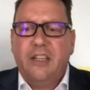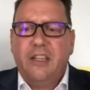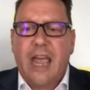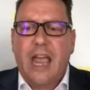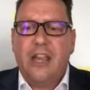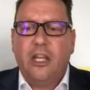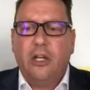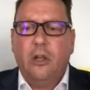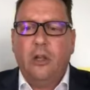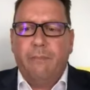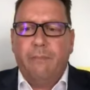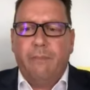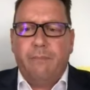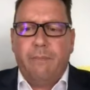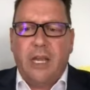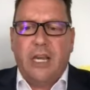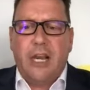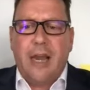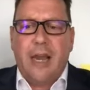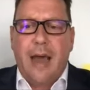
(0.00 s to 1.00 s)
Daniel,
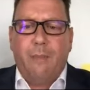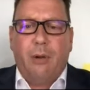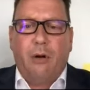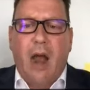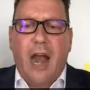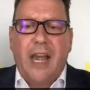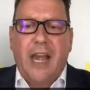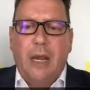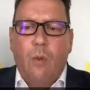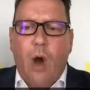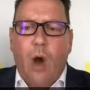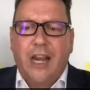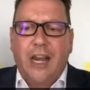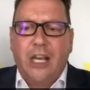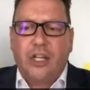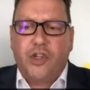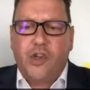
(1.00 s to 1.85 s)
bidder number 81,